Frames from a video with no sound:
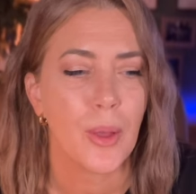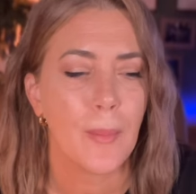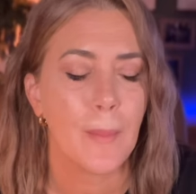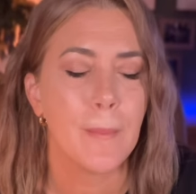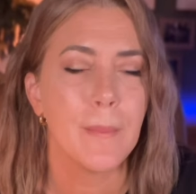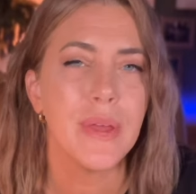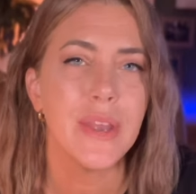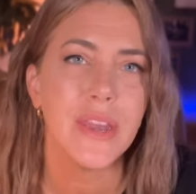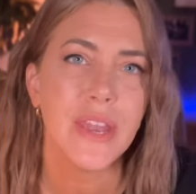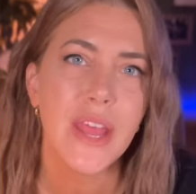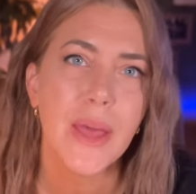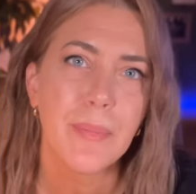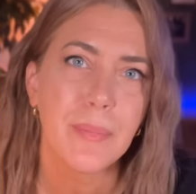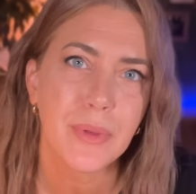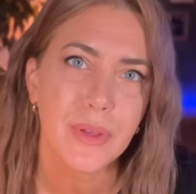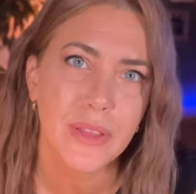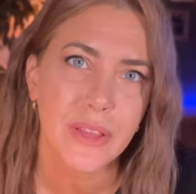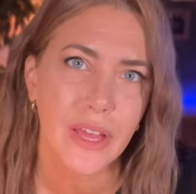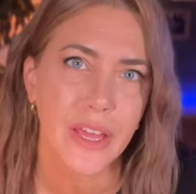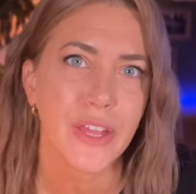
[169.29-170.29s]

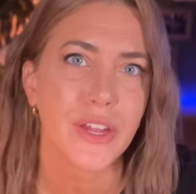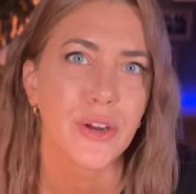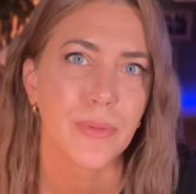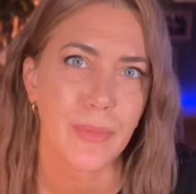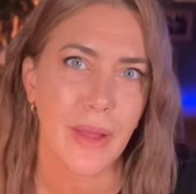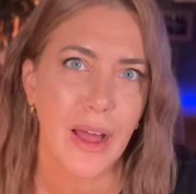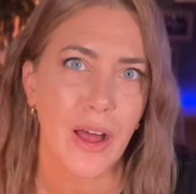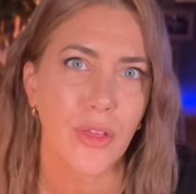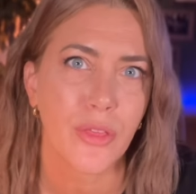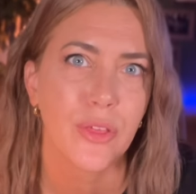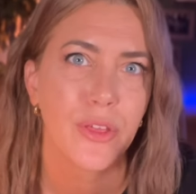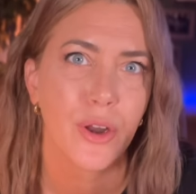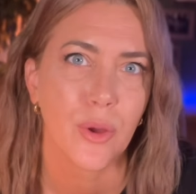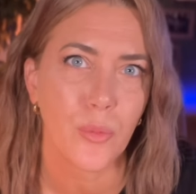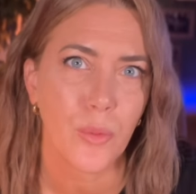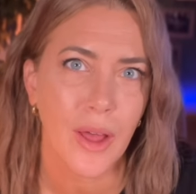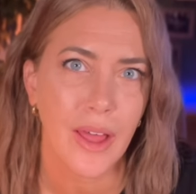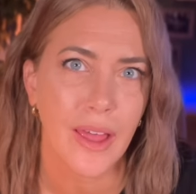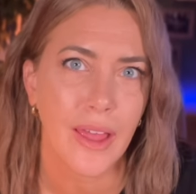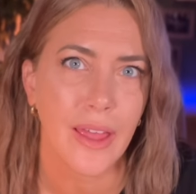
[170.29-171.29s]
manipulate your mouth in a
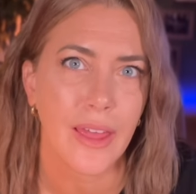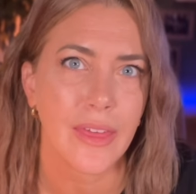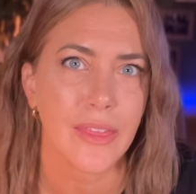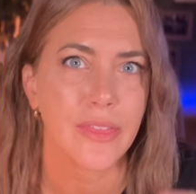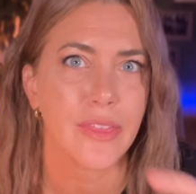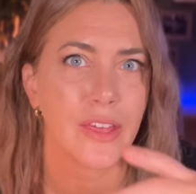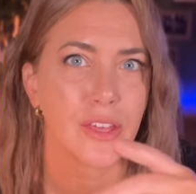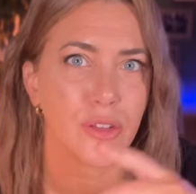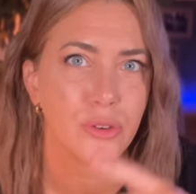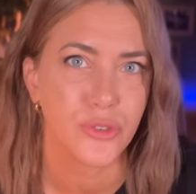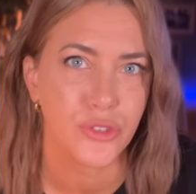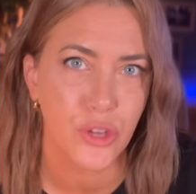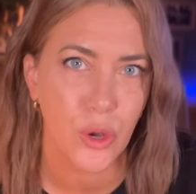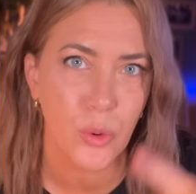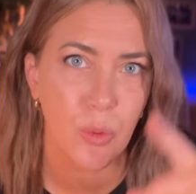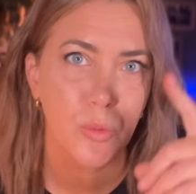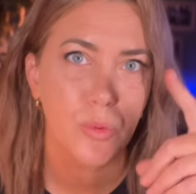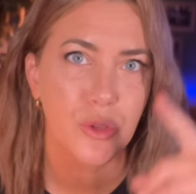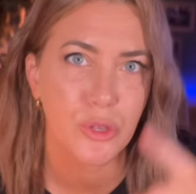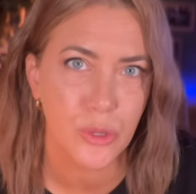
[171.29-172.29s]
way that you
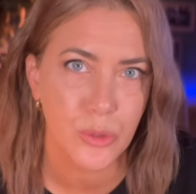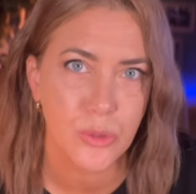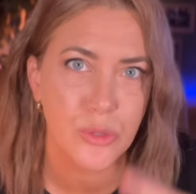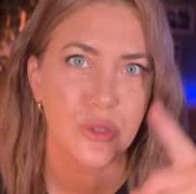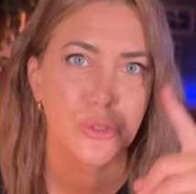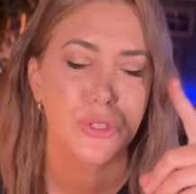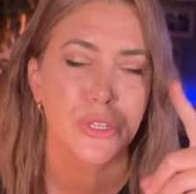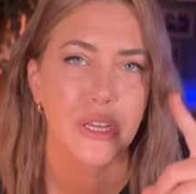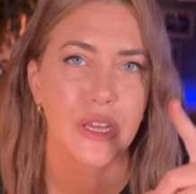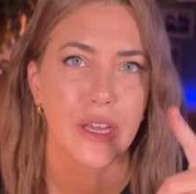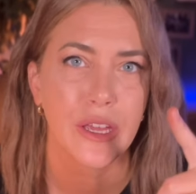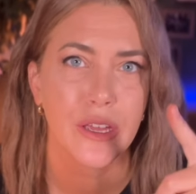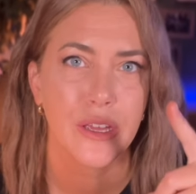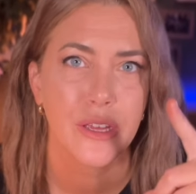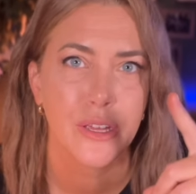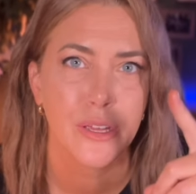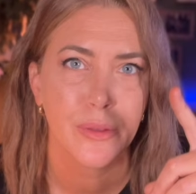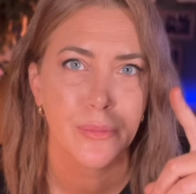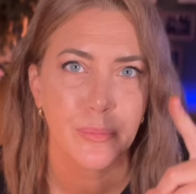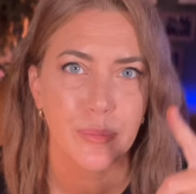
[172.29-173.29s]
don't usually
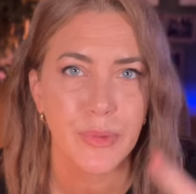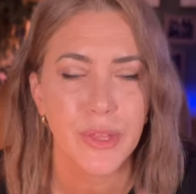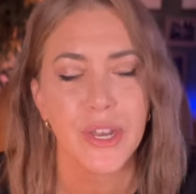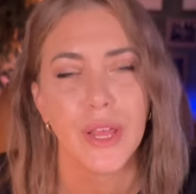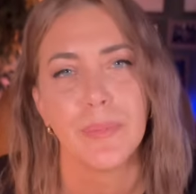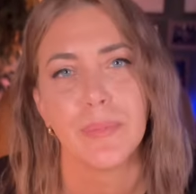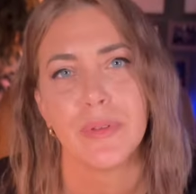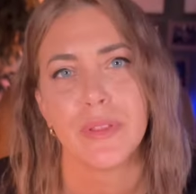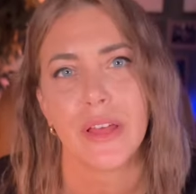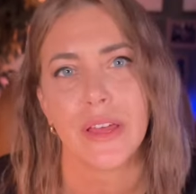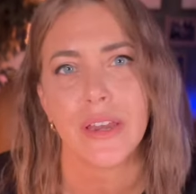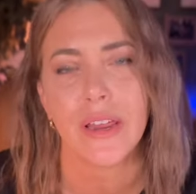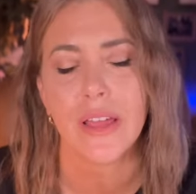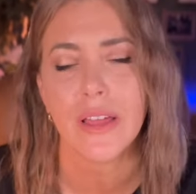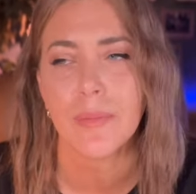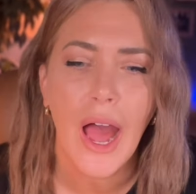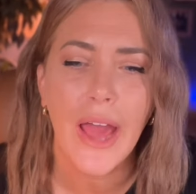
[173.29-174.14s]
manipulate it.